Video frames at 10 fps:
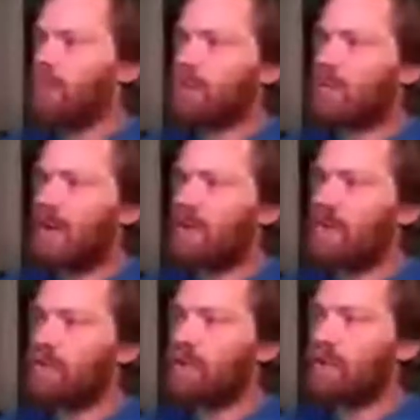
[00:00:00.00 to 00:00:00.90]
So I'll
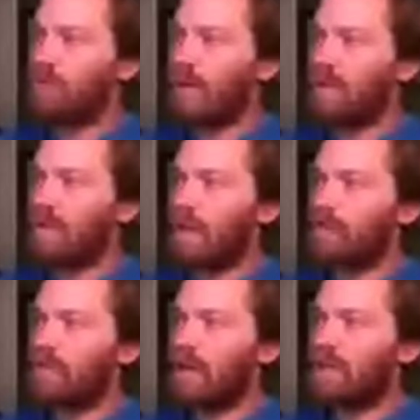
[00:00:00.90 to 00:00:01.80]
usually create this
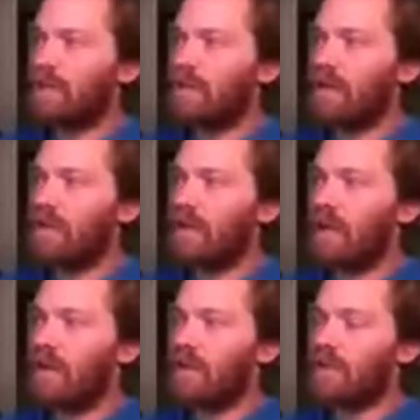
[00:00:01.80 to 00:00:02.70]
MGI SLN
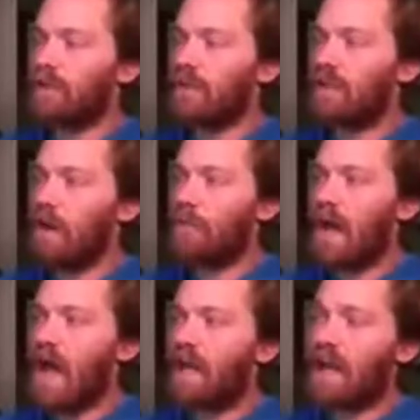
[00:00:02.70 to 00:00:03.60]

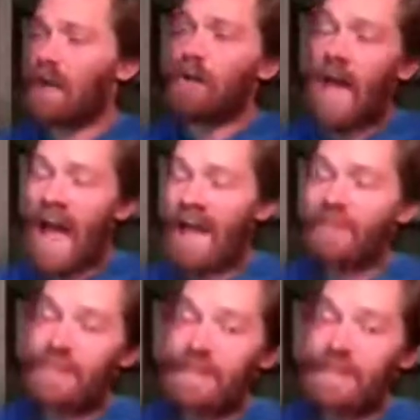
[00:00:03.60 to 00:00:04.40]
exp.bat, and I'll add